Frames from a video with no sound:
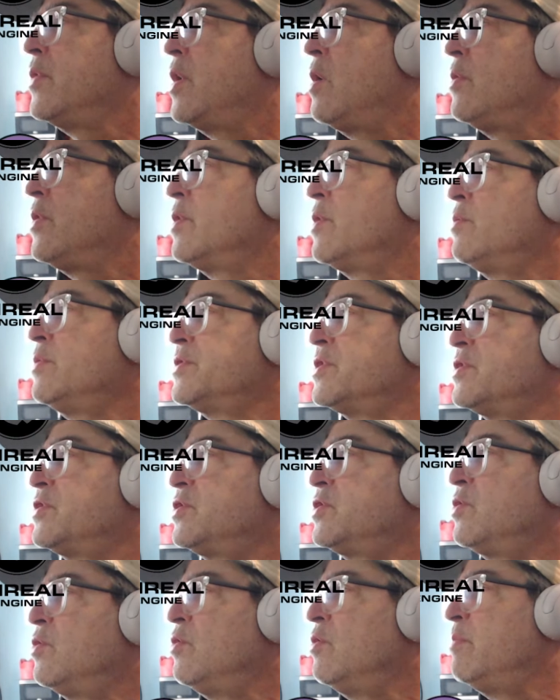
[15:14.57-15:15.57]
no, there was a
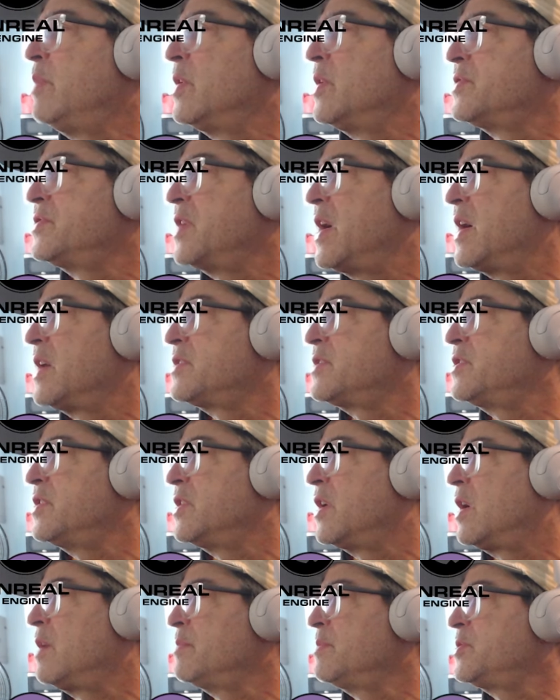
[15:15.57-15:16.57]
school bus
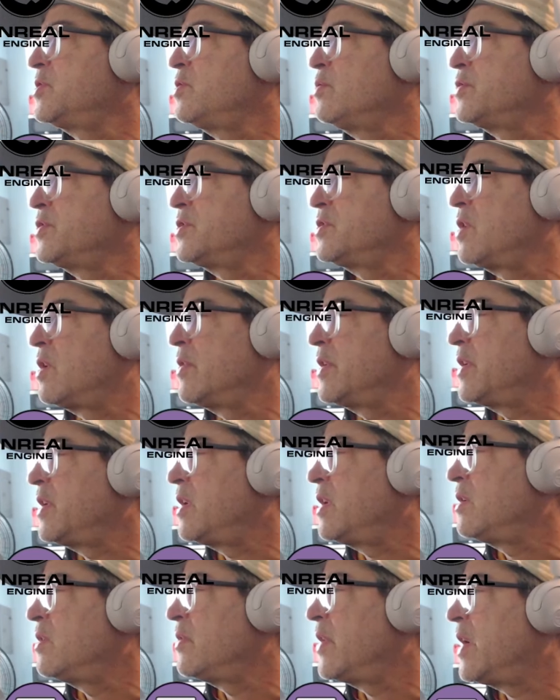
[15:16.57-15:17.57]
accident. I'm so sorry to
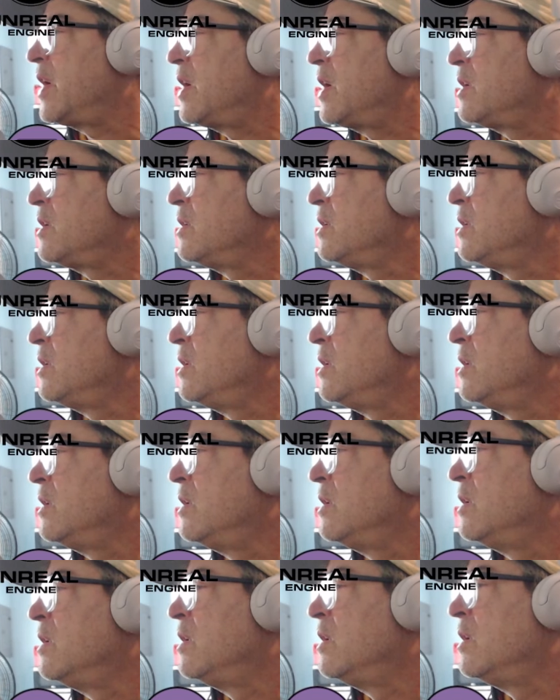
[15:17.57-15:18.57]
hear that.
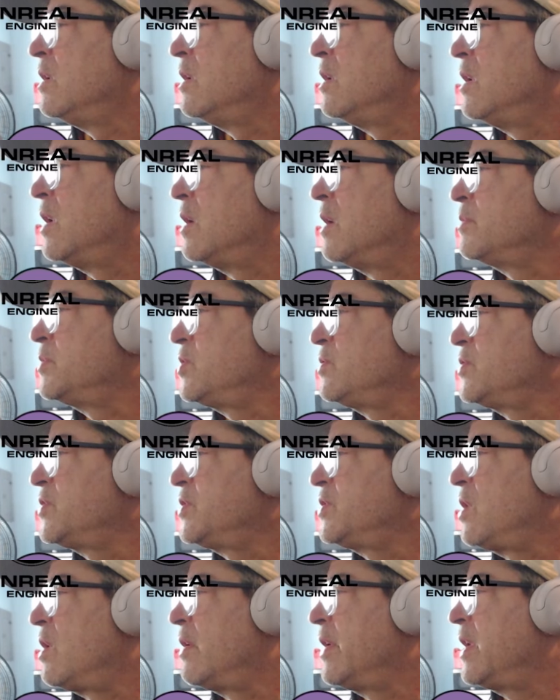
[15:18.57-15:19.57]
I'm so
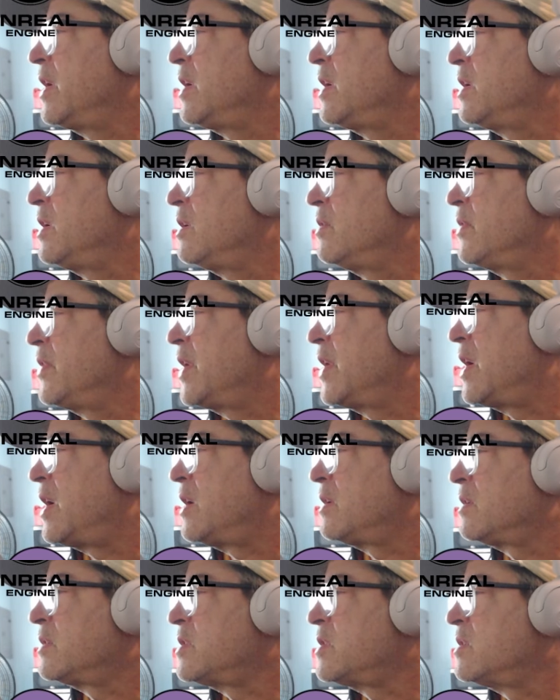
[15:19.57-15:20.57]
sorry to hear that.
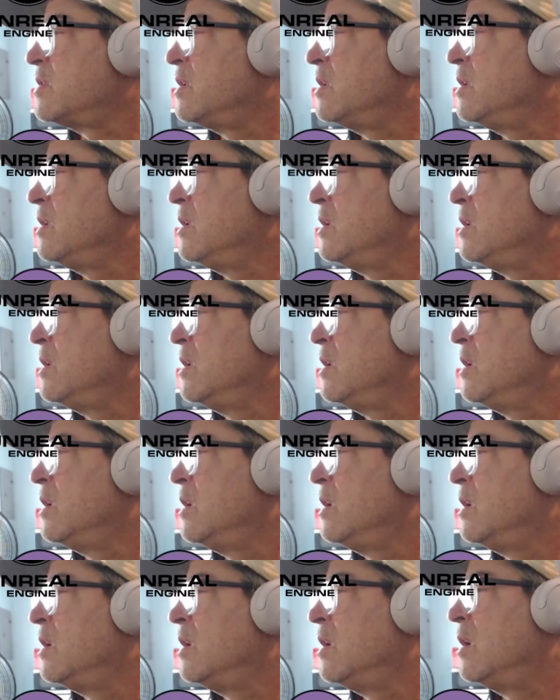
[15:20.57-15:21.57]

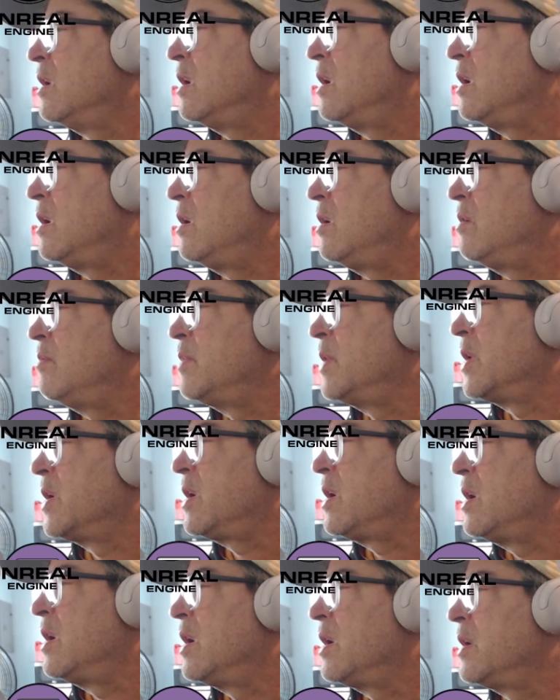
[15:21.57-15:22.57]
Oh my
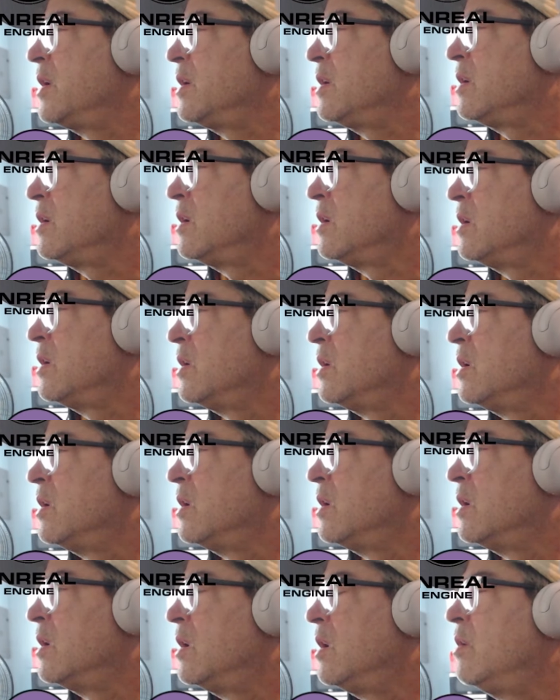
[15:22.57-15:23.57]
God.
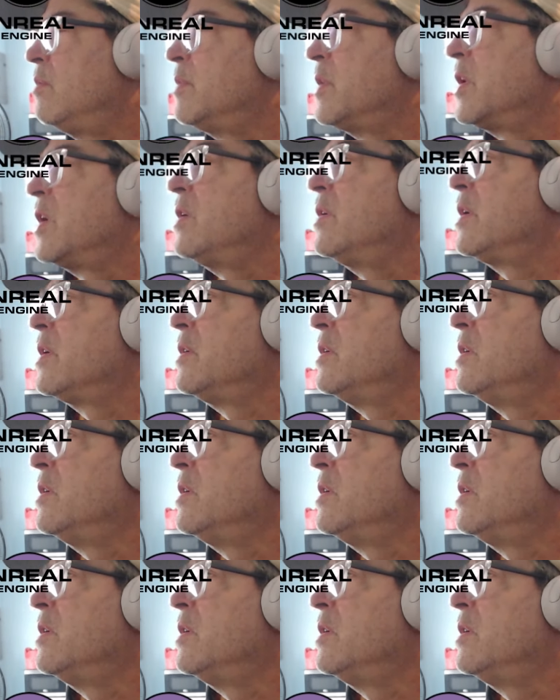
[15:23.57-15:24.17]
Oh my God.